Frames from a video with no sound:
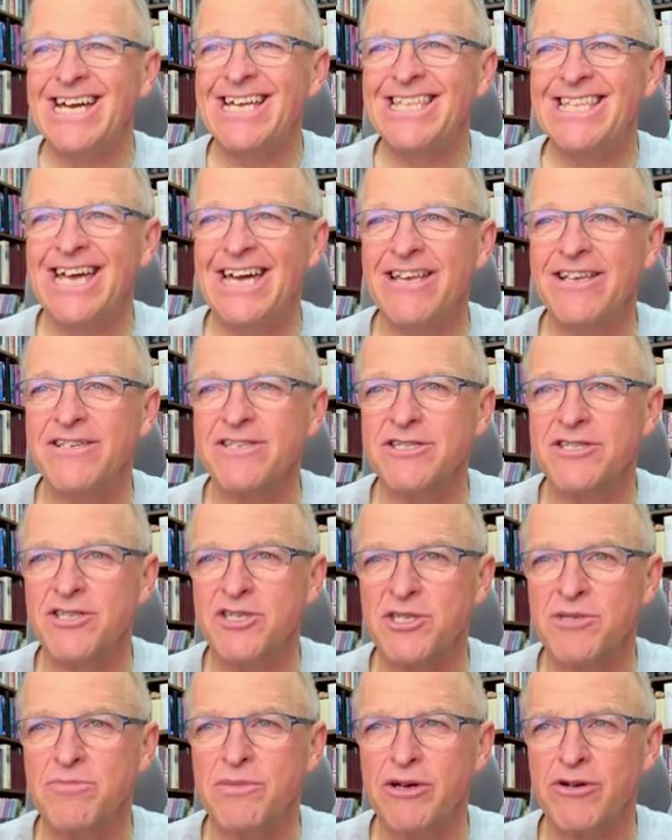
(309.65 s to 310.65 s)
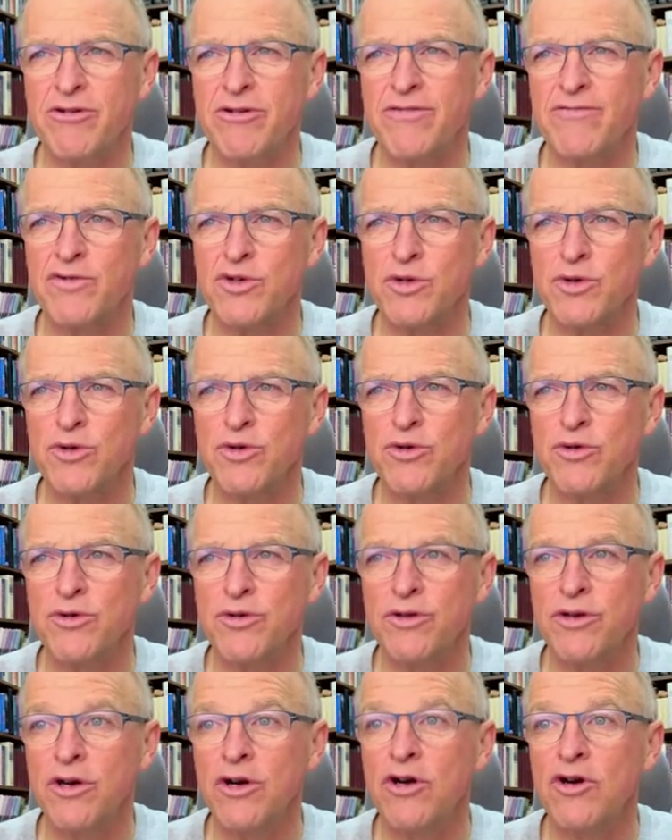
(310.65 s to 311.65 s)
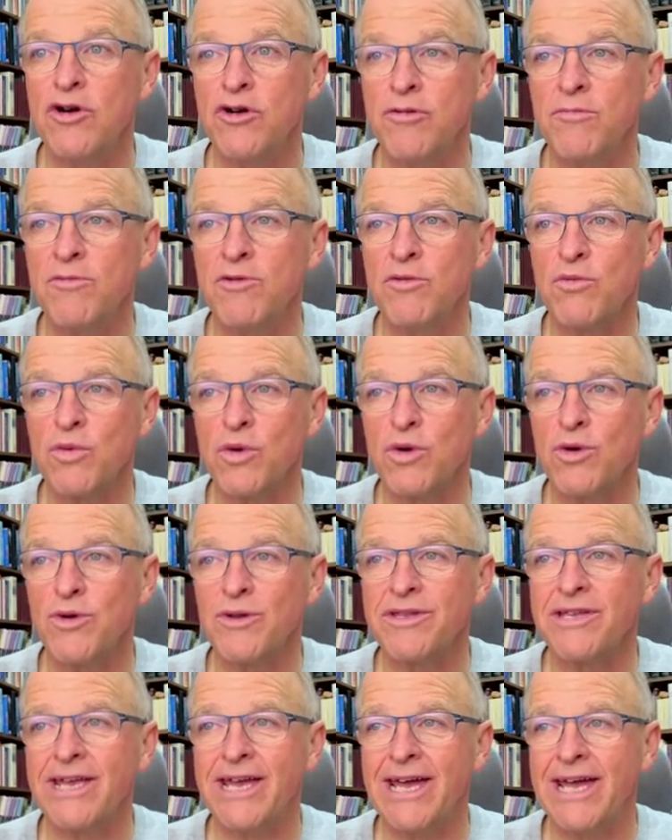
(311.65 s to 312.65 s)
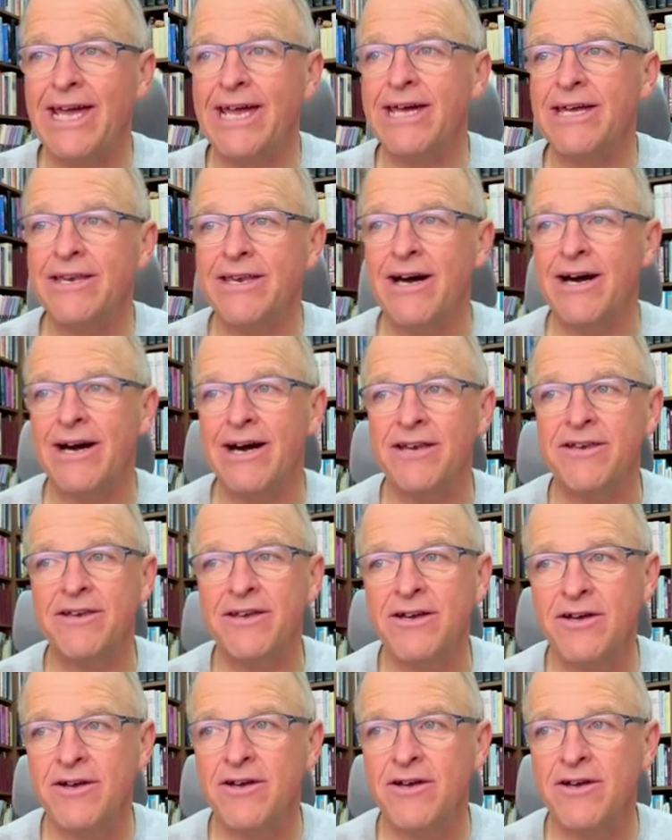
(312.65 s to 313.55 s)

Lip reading: that is the Spirit of truth, whom the world cannot